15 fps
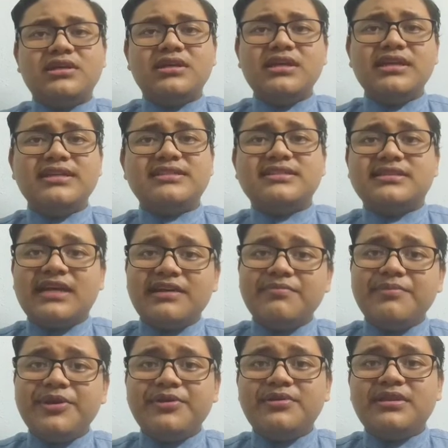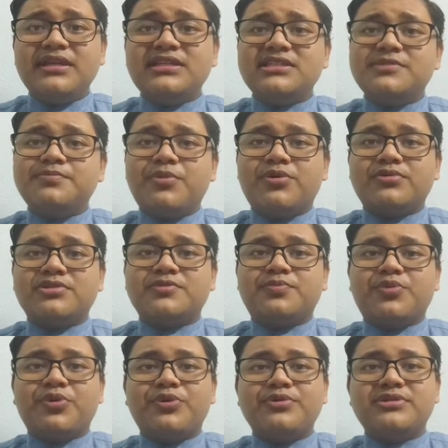It is non-meiotic spores
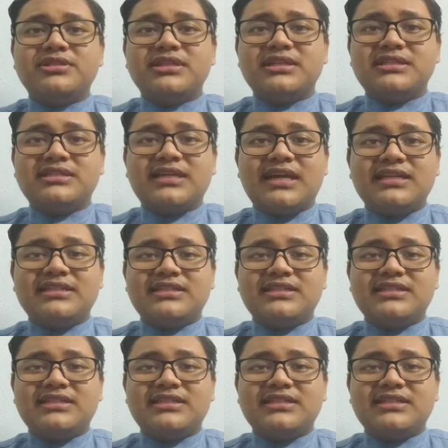produced inside